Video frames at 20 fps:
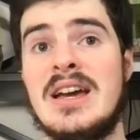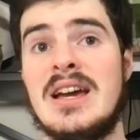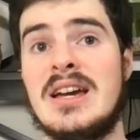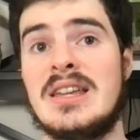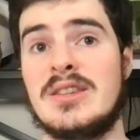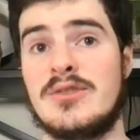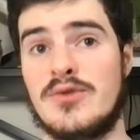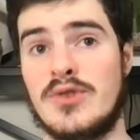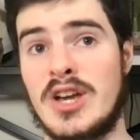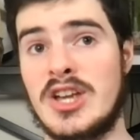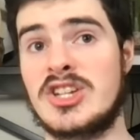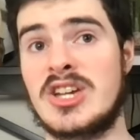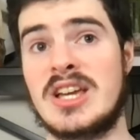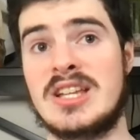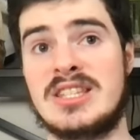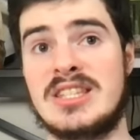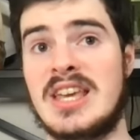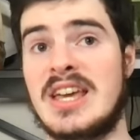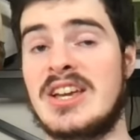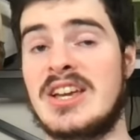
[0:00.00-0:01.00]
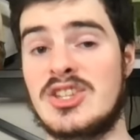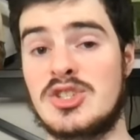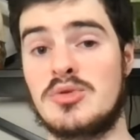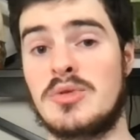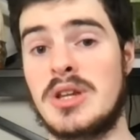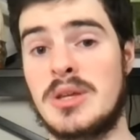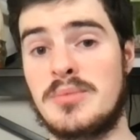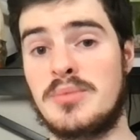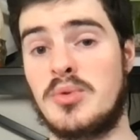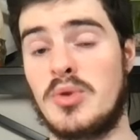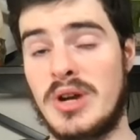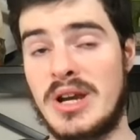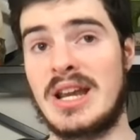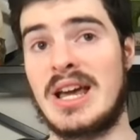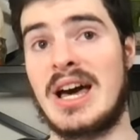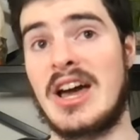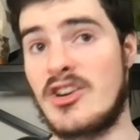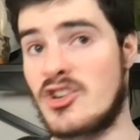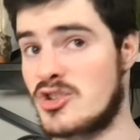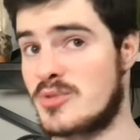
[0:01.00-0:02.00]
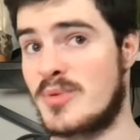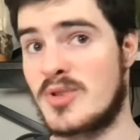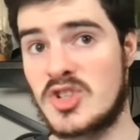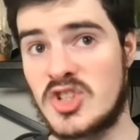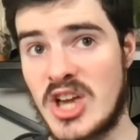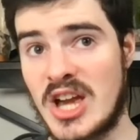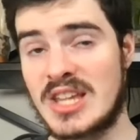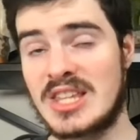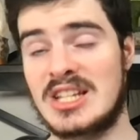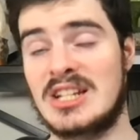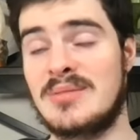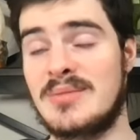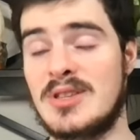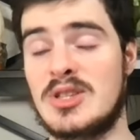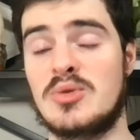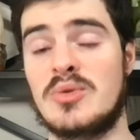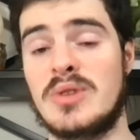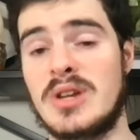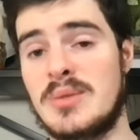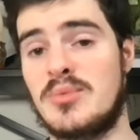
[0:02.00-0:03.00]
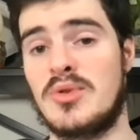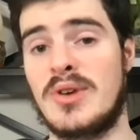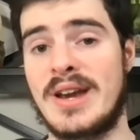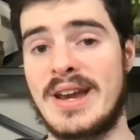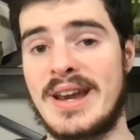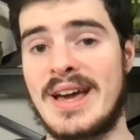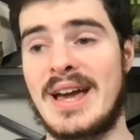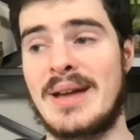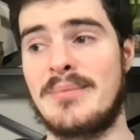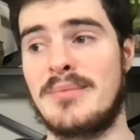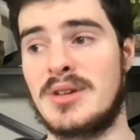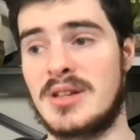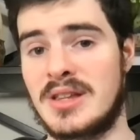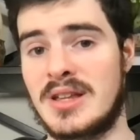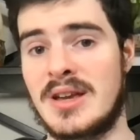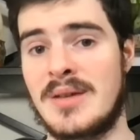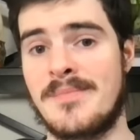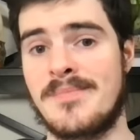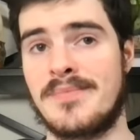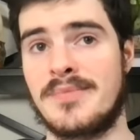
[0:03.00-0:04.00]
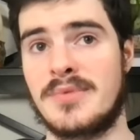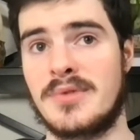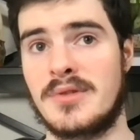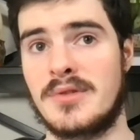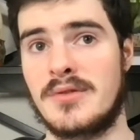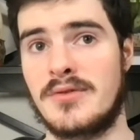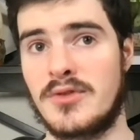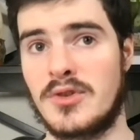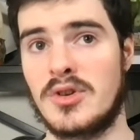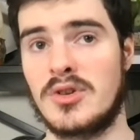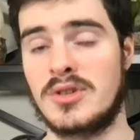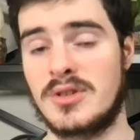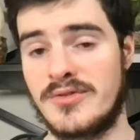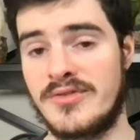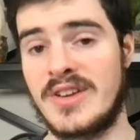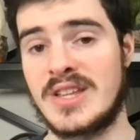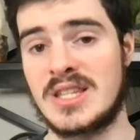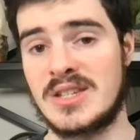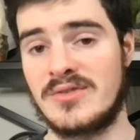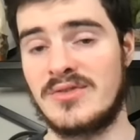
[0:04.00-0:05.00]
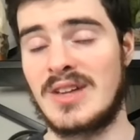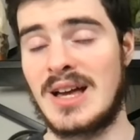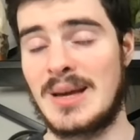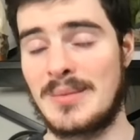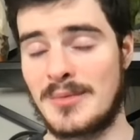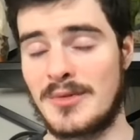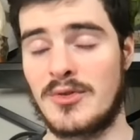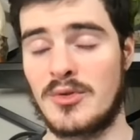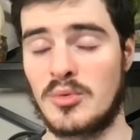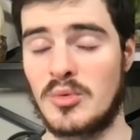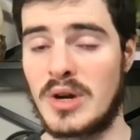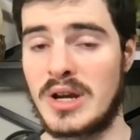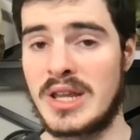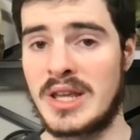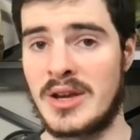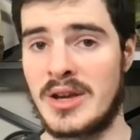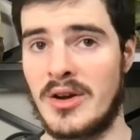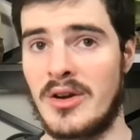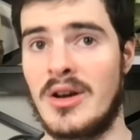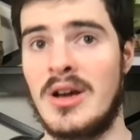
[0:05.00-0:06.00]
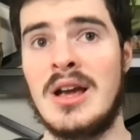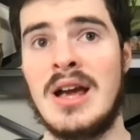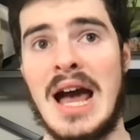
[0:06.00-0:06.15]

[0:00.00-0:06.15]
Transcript: The franchise tag is 20.9, or it's projected to be 20.9 million for defensive linemen for 1 year.